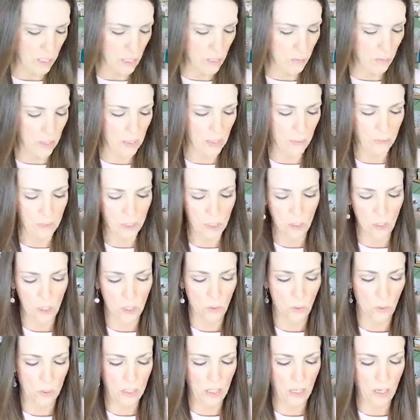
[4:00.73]
Anyway, let me show
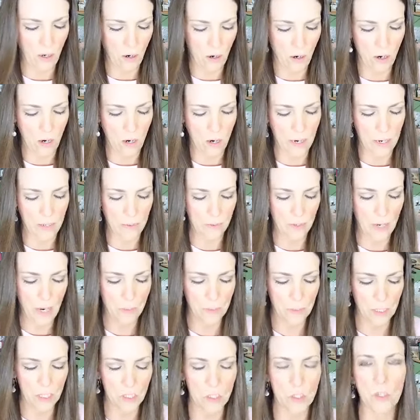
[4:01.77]
you what they are, and I'm
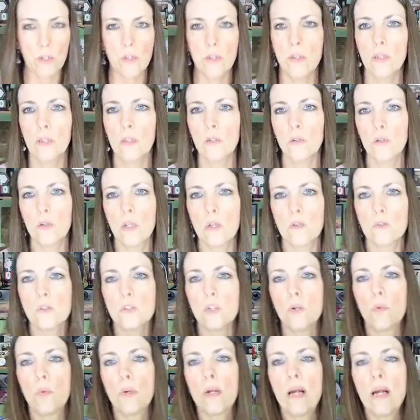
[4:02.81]
going to show you a little
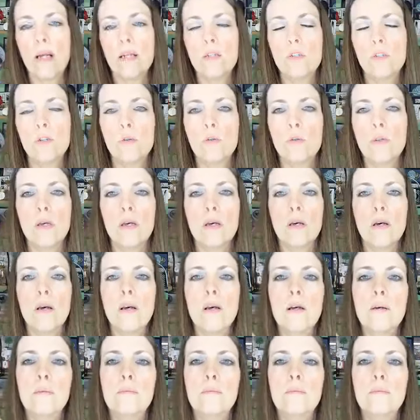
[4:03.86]
closer when I do the,